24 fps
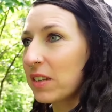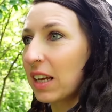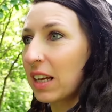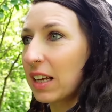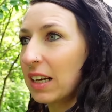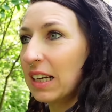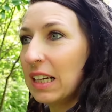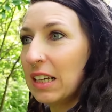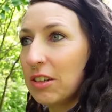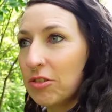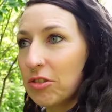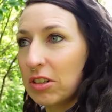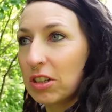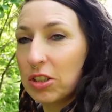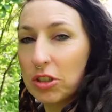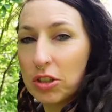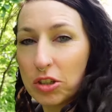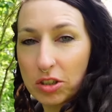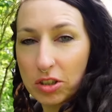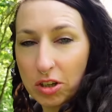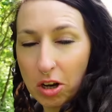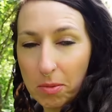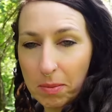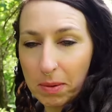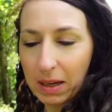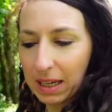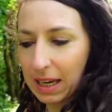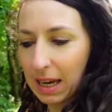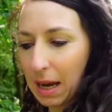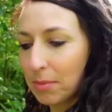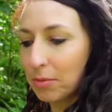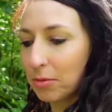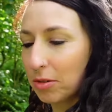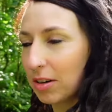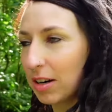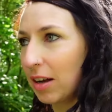Literally just got my
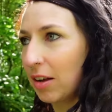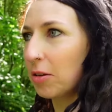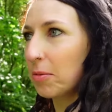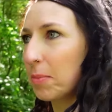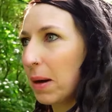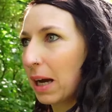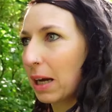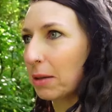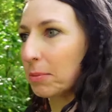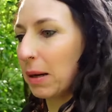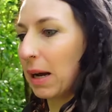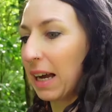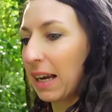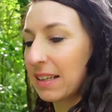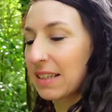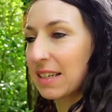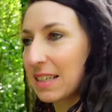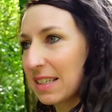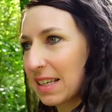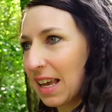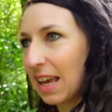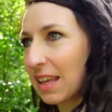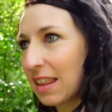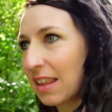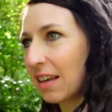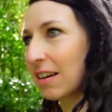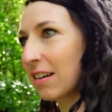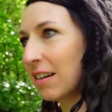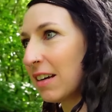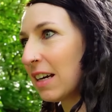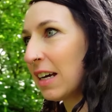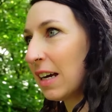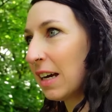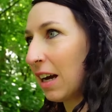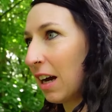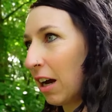camera out of the backpack to say that
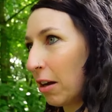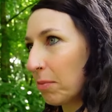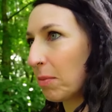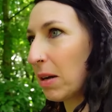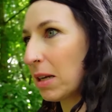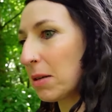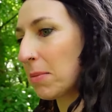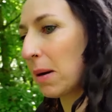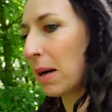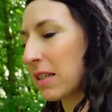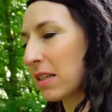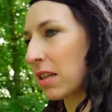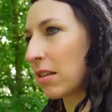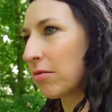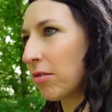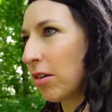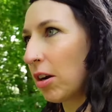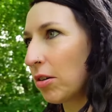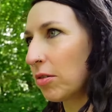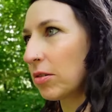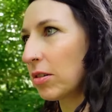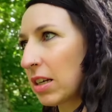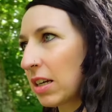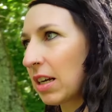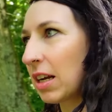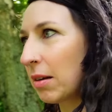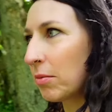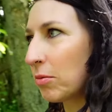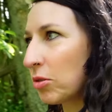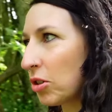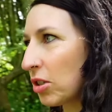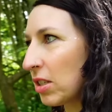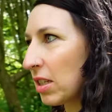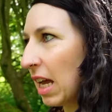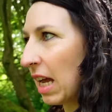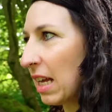I've made it back to the road. I'm
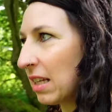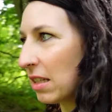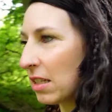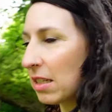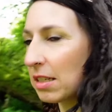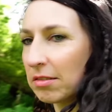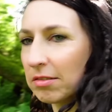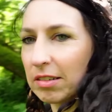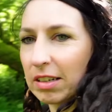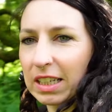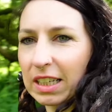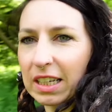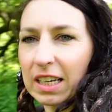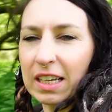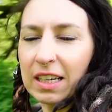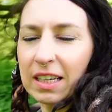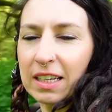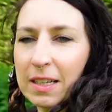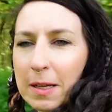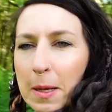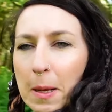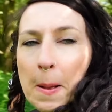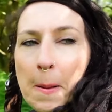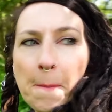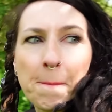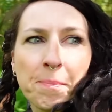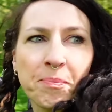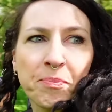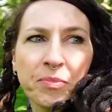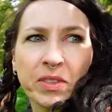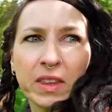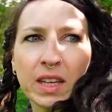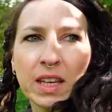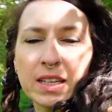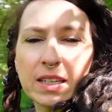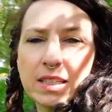just entering
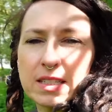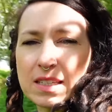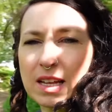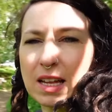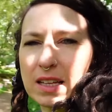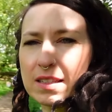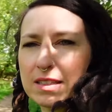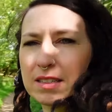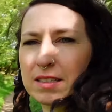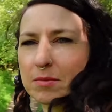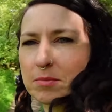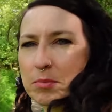Stanton